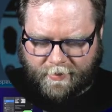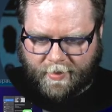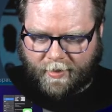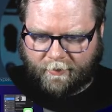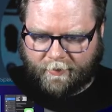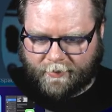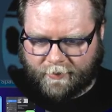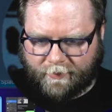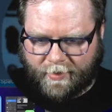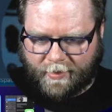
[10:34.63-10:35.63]
Now we'll
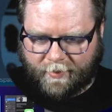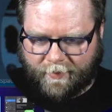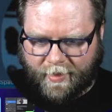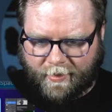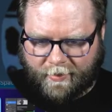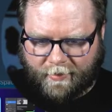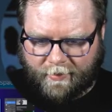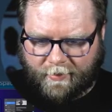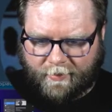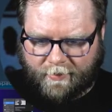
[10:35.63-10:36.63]
do that command.